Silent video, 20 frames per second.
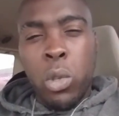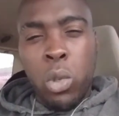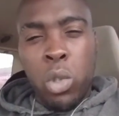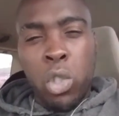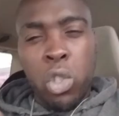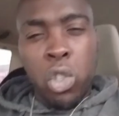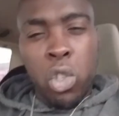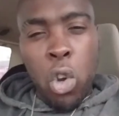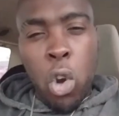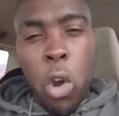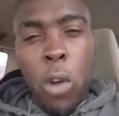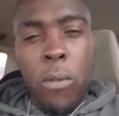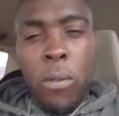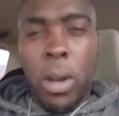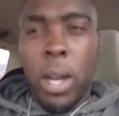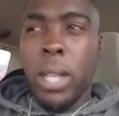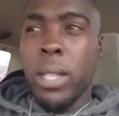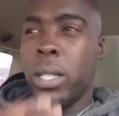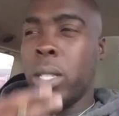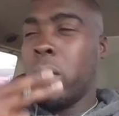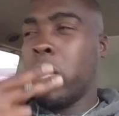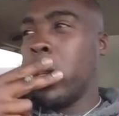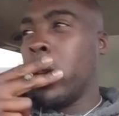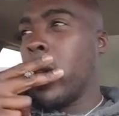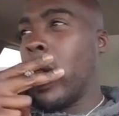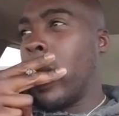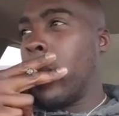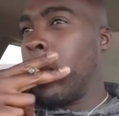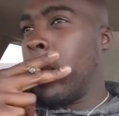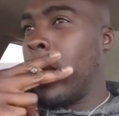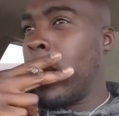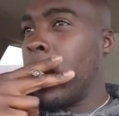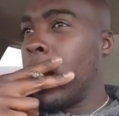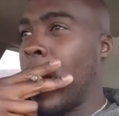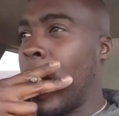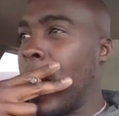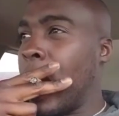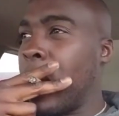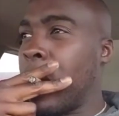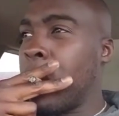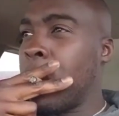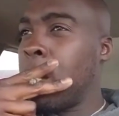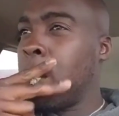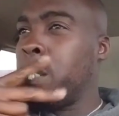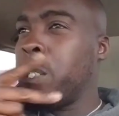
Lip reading: serve us, you know what I mean? And